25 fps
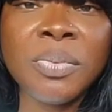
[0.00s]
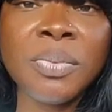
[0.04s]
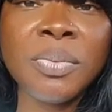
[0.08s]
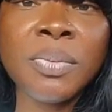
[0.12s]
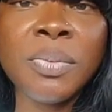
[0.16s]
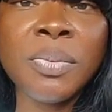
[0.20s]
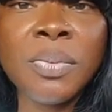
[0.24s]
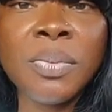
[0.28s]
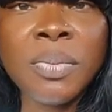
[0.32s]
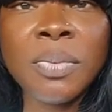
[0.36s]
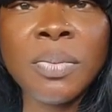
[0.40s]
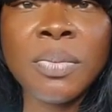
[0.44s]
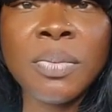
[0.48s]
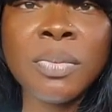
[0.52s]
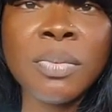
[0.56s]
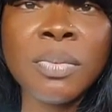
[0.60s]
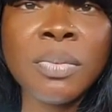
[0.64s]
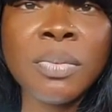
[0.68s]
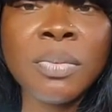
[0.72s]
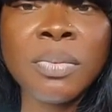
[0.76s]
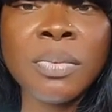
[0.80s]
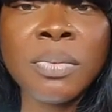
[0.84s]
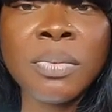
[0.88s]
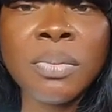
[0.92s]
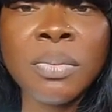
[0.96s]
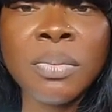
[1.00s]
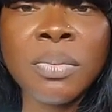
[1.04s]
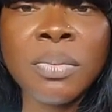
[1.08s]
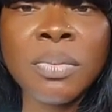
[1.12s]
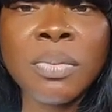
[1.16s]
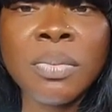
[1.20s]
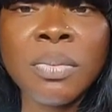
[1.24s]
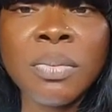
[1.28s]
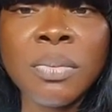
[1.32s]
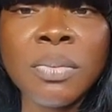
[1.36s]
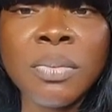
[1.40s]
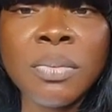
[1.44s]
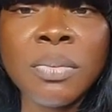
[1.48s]

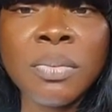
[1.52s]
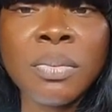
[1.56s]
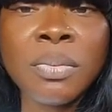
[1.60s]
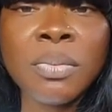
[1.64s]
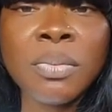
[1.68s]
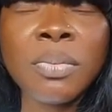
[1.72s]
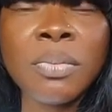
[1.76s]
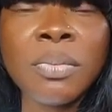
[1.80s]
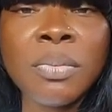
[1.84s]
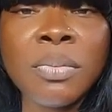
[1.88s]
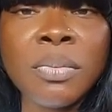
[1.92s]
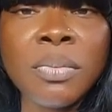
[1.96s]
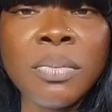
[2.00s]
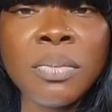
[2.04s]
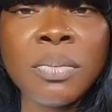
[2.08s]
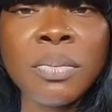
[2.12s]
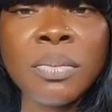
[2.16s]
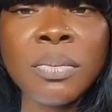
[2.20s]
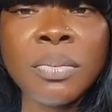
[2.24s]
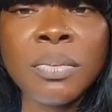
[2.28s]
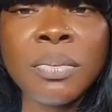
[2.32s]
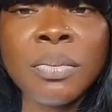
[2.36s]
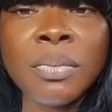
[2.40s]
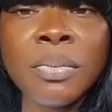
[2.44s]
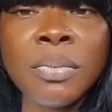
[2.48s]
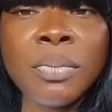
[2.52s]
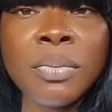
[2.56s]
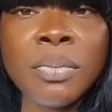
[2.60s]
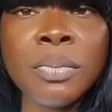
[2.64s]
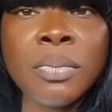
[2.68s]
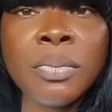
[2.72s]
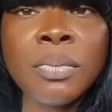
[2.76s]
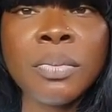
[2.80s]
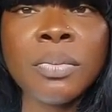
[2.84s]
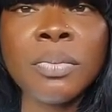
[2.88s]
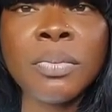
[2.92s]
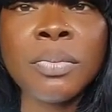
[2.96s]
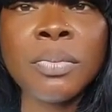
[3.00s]

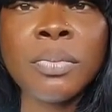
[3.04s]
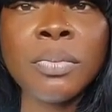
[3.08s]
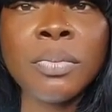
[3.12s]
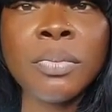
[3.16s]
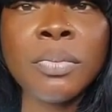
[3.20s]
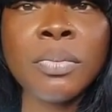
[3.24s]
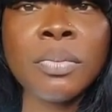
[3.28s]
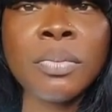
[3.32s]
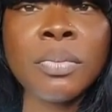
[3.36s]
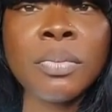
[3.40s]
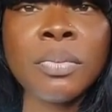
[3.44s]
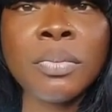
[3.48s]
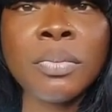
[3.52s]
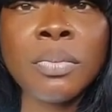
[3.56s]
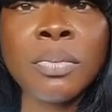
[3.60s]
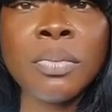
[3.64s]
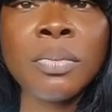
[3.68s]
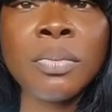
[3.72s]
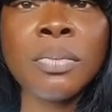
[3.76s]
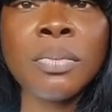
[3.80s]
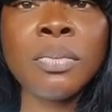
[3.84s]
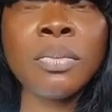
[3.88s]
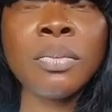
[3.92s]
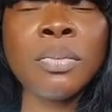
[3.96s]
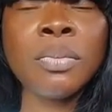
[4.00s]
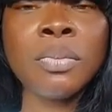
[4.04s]
No one is speaking in this clip.